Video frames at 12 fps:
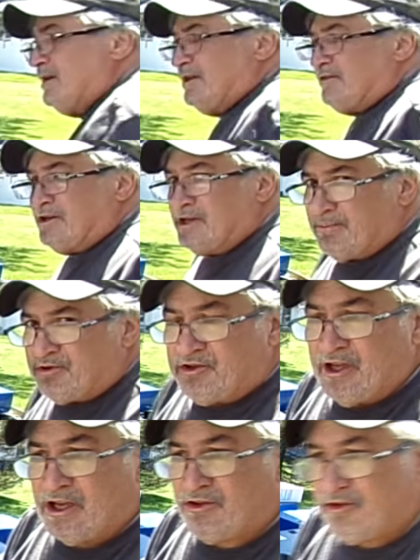the
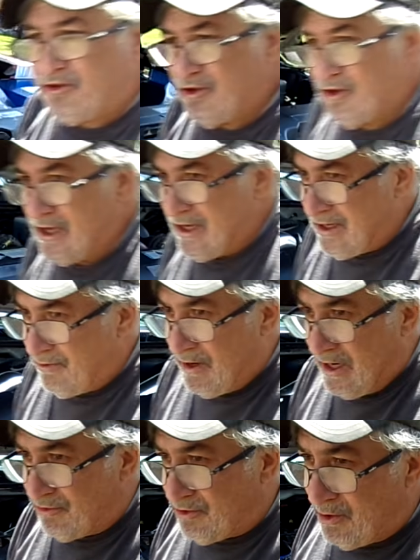dipsticks at
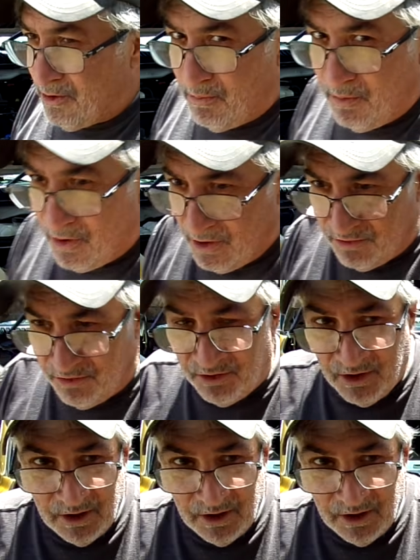Advanced Auto Parts